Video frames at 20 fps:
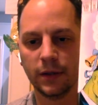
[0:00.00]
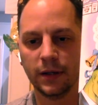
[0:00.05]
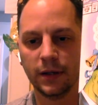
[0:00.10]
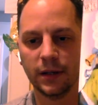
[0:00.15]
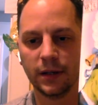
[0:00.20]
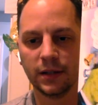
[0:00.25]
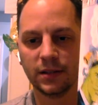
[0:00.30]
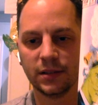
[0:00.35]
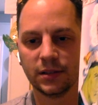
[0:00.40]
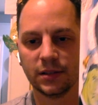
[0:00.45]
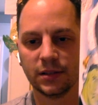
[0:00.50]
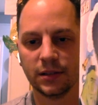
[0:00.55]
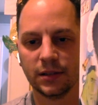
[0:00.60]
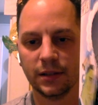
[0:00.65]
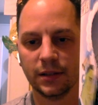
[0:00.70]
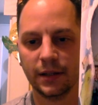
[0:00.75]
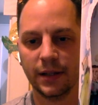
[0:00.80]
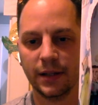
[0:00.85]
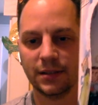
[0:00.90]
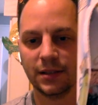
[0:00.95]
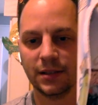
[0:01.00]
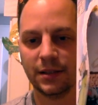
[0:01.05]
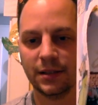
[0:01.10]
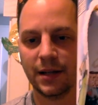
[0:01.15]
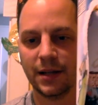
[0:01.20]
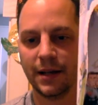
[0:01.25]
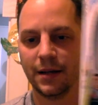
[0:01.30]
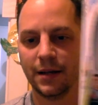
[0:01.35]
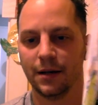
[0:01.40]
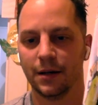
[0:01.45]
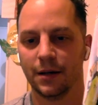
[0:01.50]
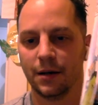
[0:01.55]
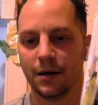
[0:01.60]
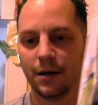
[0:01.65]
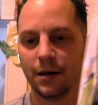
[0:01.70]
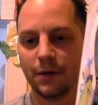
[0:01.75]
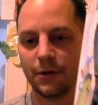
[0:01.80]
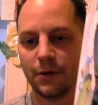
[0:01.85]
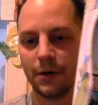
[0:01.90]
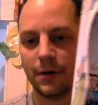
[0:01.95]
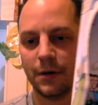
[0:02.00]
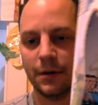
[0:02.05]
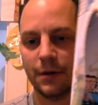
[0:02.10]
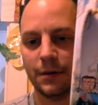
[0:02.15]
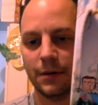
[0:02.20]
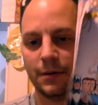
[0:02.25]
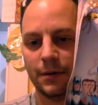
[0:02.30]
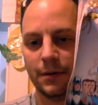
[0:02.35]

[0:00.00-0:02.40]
this, it's a die-cut cover.